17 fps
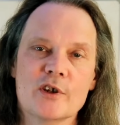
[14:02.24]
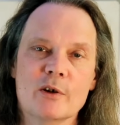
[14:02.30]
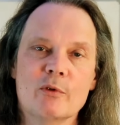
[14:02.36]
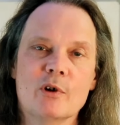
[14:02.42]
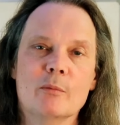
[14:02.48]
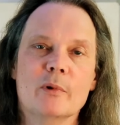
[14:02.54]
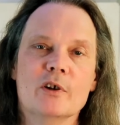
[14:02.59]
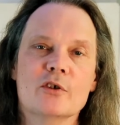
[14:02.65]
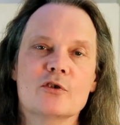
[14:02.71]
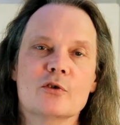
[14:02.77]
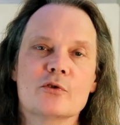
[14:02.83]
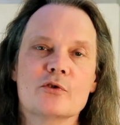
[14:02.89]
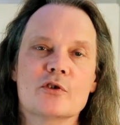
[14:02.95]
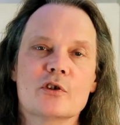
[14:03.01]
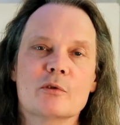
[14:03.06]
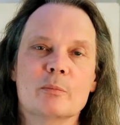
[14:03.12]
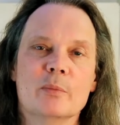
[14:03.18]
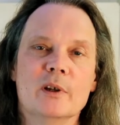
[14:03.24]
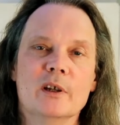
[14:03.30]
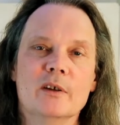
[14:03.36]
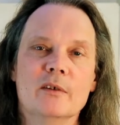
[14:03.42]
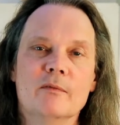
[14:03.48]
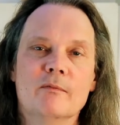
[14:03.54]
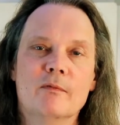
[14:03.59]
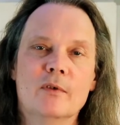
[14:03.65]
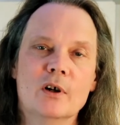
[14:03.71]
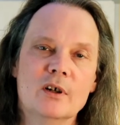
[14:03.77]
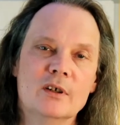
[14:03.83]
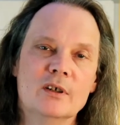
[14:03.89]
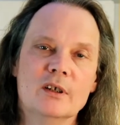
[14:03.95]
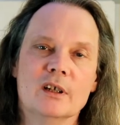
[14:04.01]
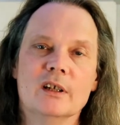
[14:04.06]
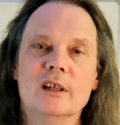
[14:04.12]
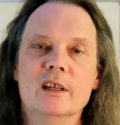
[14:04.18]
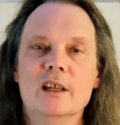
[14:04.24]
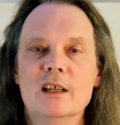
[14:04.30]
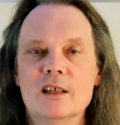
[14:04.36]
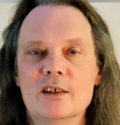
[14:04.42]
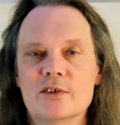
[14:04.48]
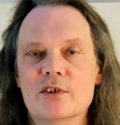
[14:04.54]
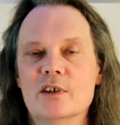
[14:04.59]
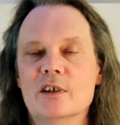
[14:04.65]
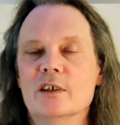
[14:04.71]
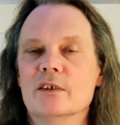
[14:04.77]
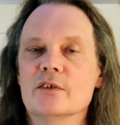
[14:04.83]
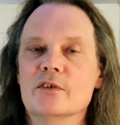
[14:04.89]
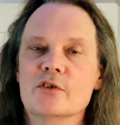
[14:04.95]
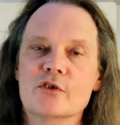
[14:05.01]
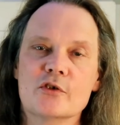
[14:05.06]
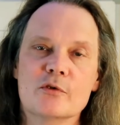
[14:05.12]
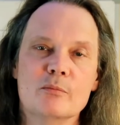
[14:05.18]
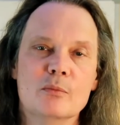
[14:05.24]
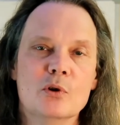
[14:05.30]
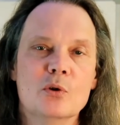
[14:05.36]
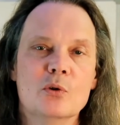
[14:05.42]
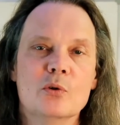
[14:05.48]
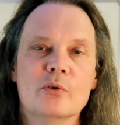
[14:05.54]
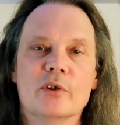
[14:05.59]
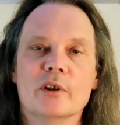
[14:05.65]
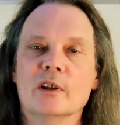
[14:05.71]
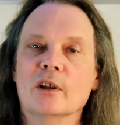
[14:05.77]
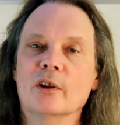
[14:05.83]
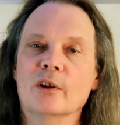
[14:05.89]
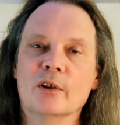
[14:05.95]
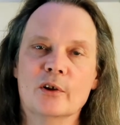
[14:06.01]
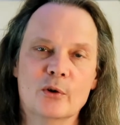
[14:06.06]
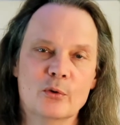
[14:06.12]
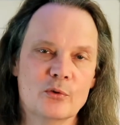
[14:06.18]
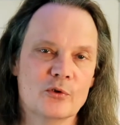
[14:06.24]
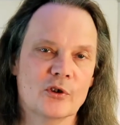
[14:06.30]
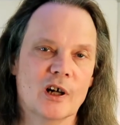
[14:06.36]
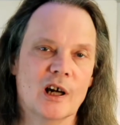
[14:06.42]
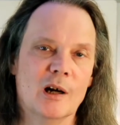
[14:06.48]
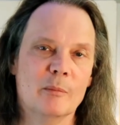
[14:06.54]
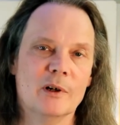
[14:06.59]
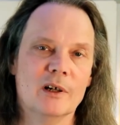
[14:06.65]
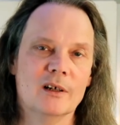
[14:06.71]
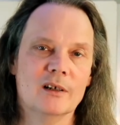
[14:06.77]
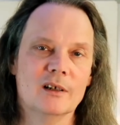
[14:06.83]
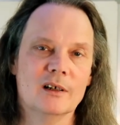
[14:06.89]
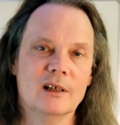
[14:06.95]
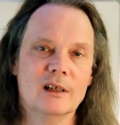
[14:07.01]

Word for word: I want my shows to be fun and easy and smooth and low drama.